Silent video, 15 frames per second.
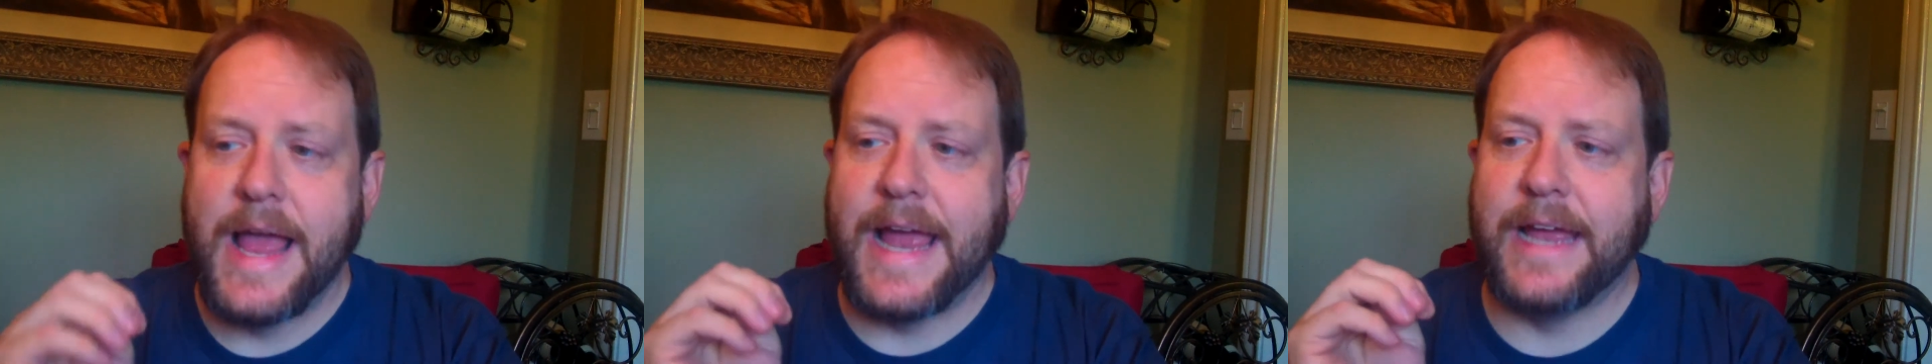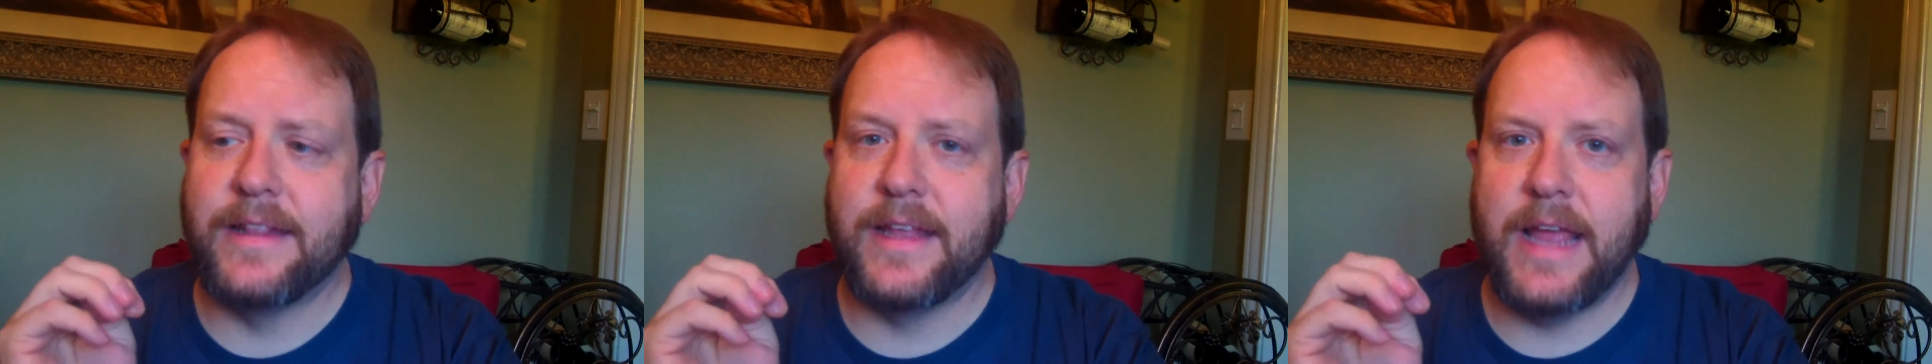
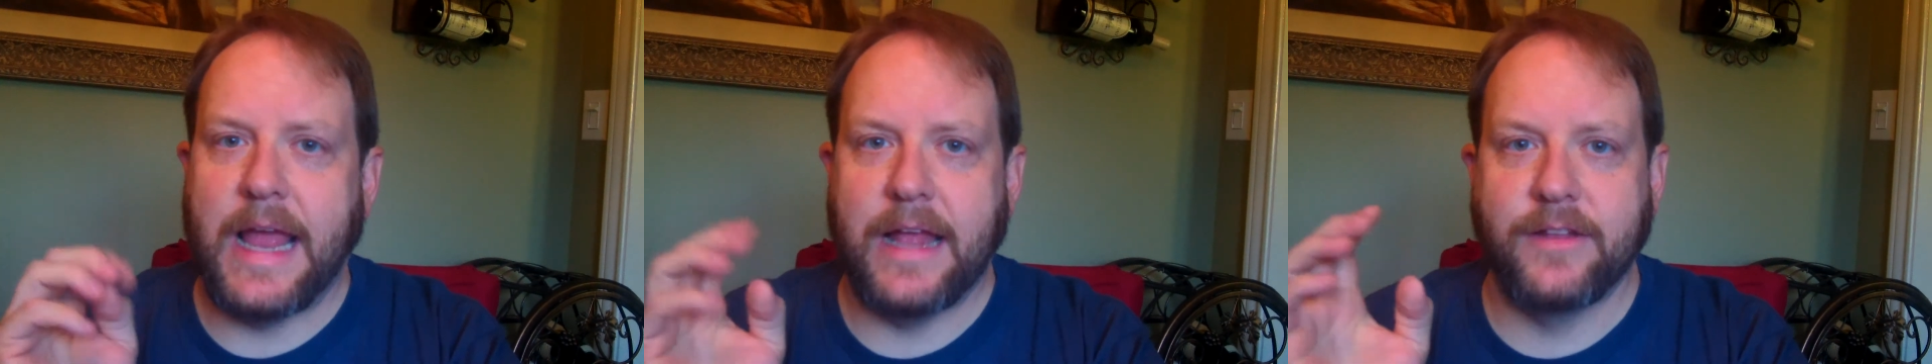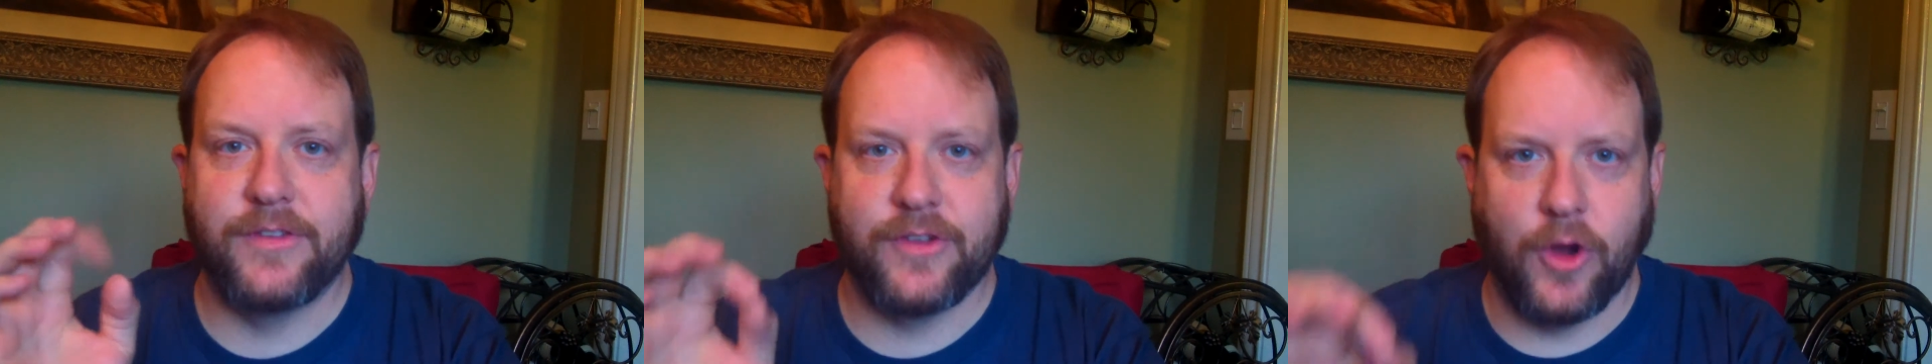And they
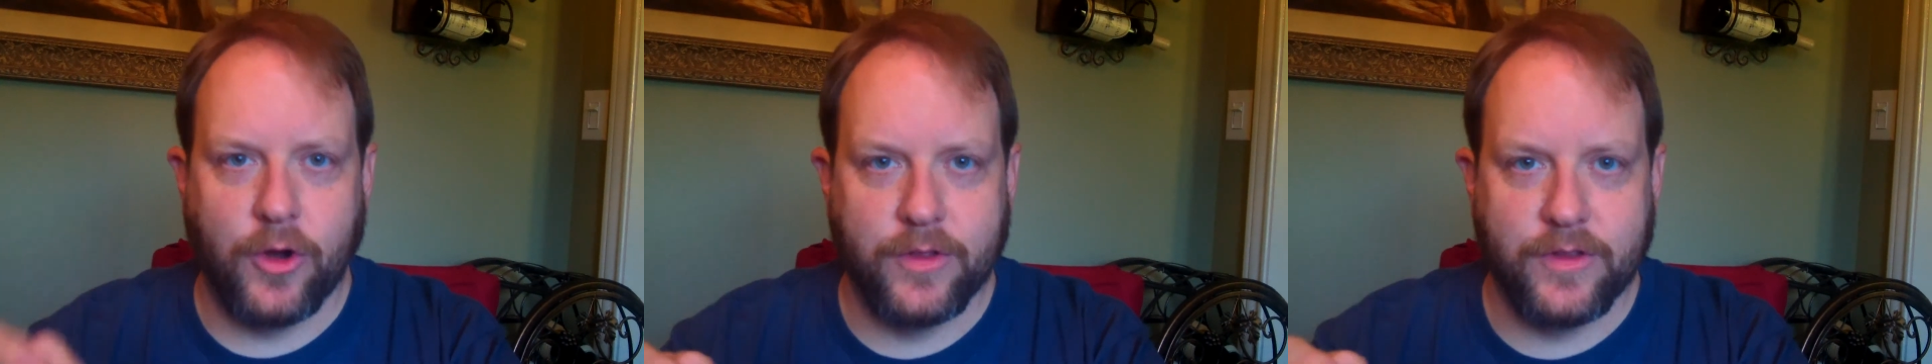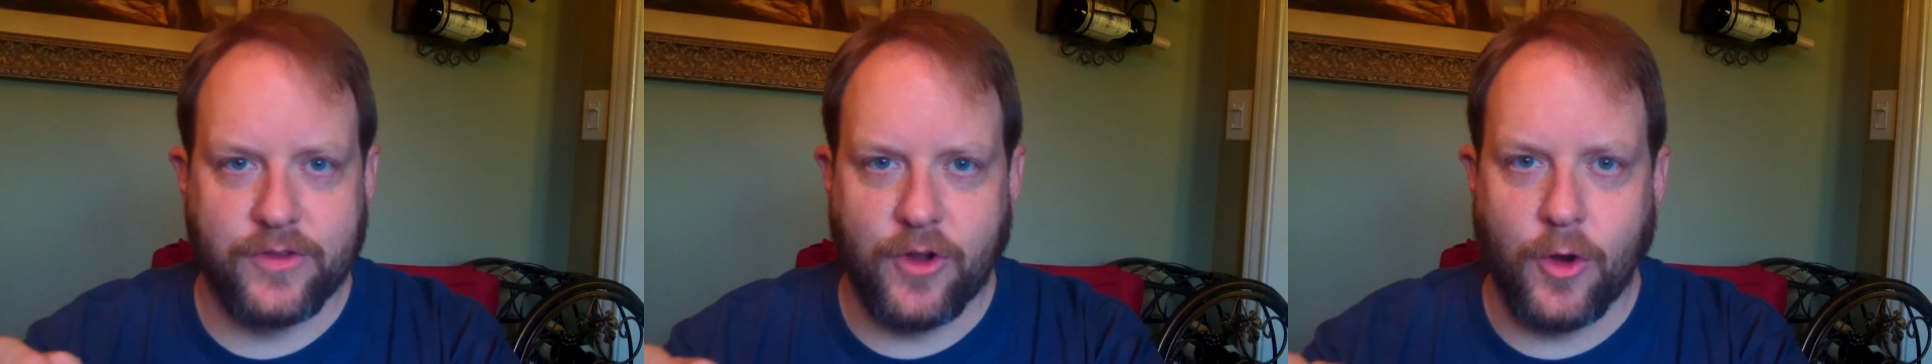had
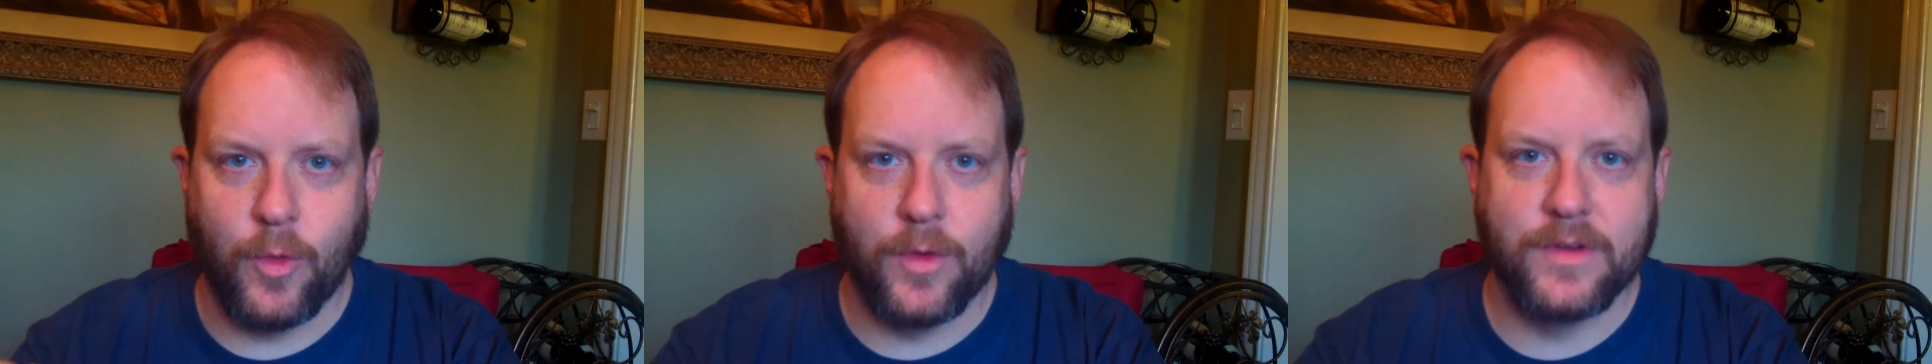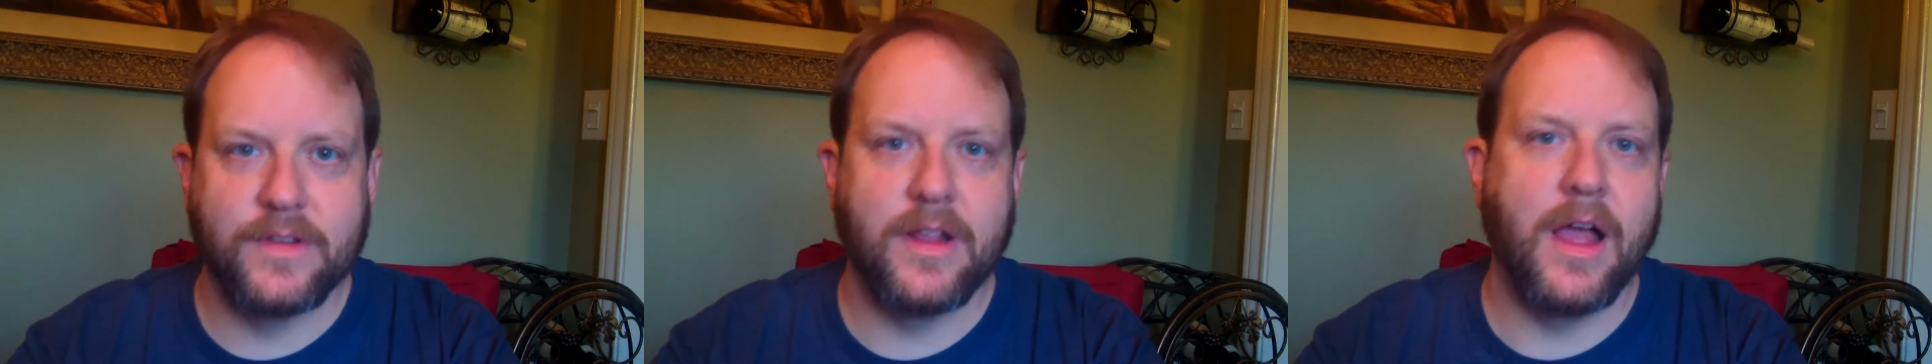the Star
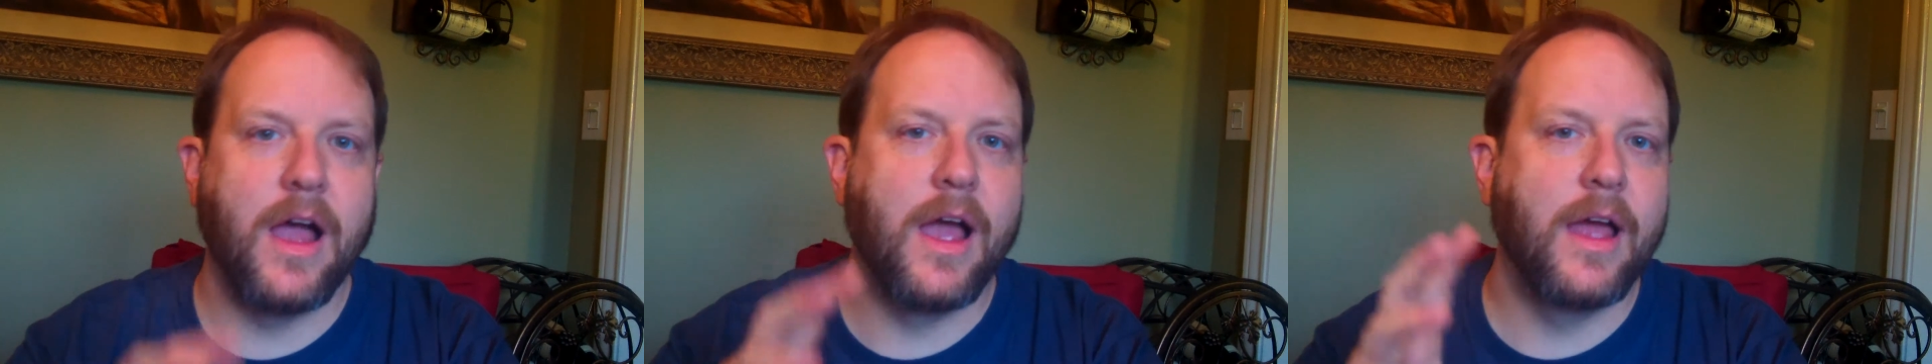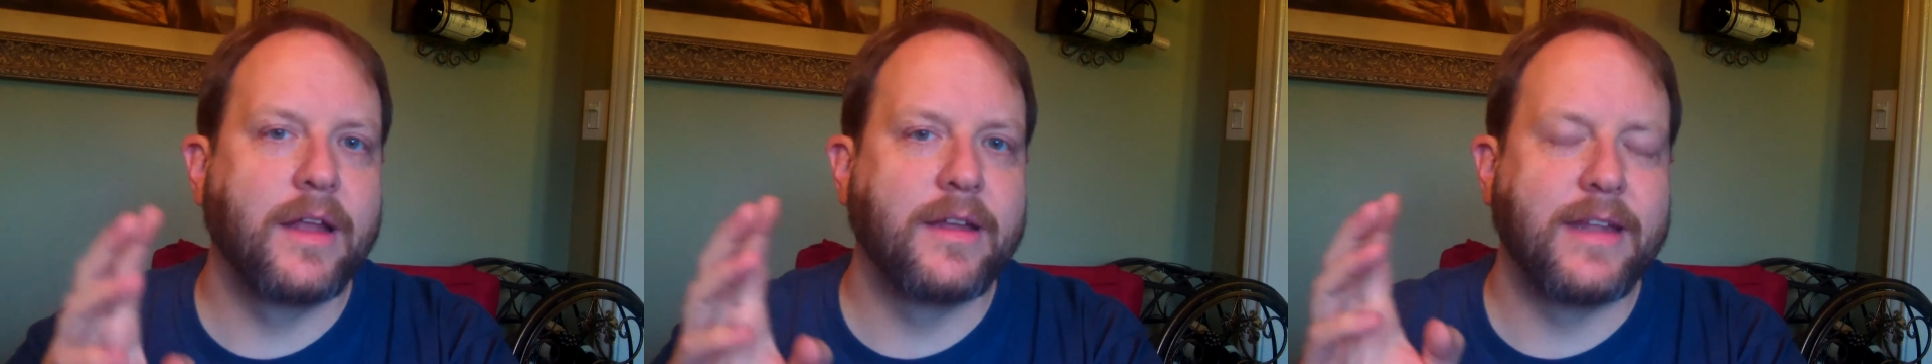Wars
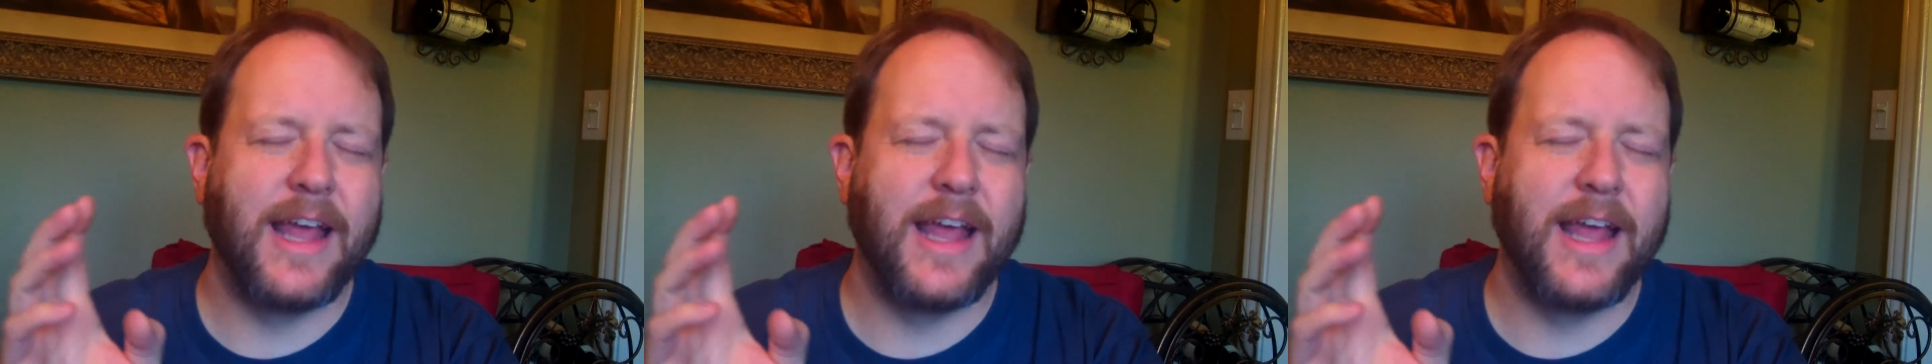line,